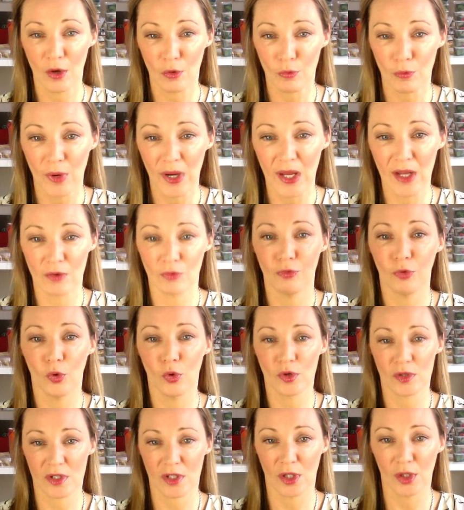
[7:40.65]

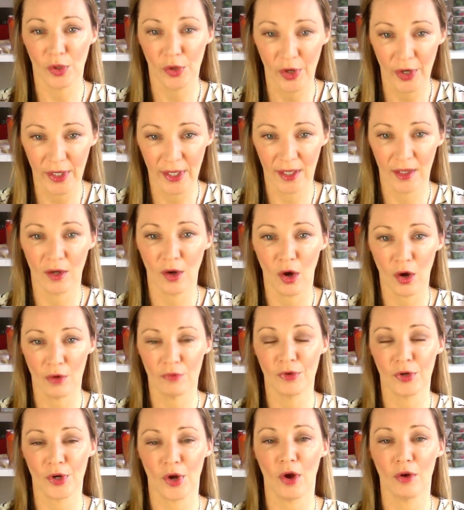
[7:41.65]
reinforce the learning
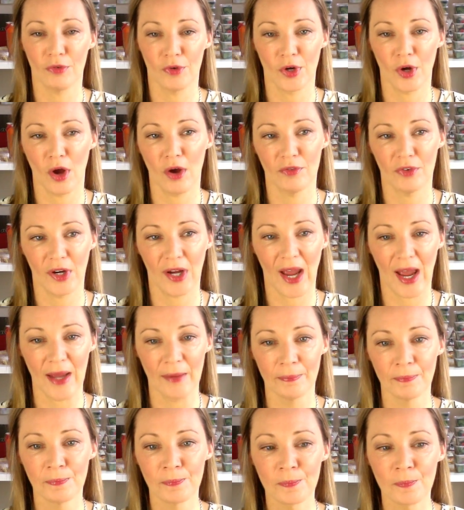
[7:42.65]
over and over and over again.